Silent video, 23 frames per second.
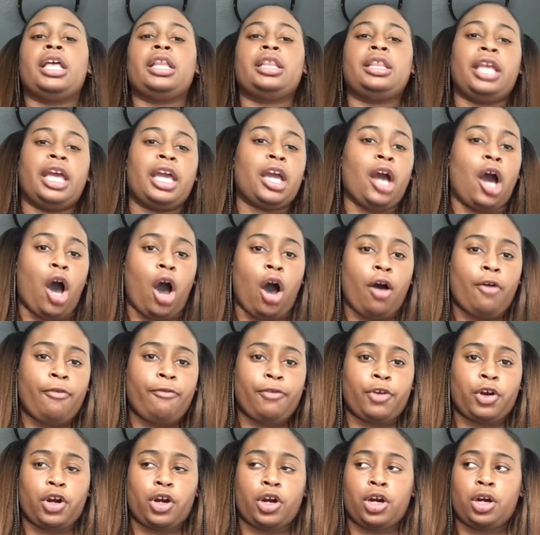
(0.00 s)
they
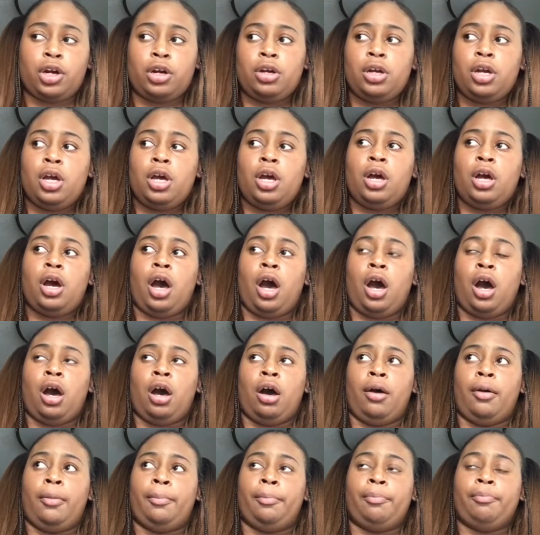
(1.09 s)
offer
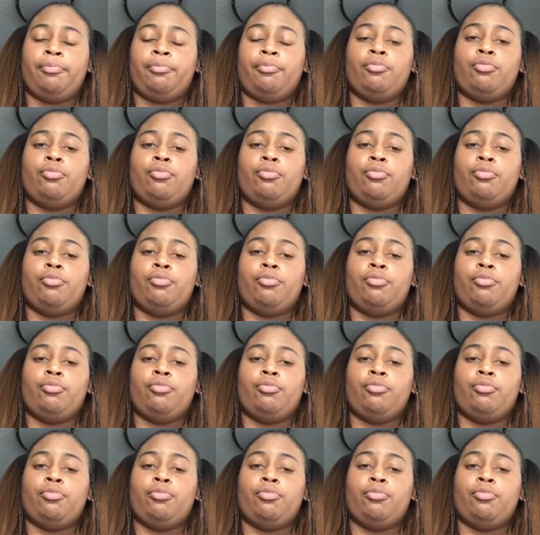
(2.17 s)
um,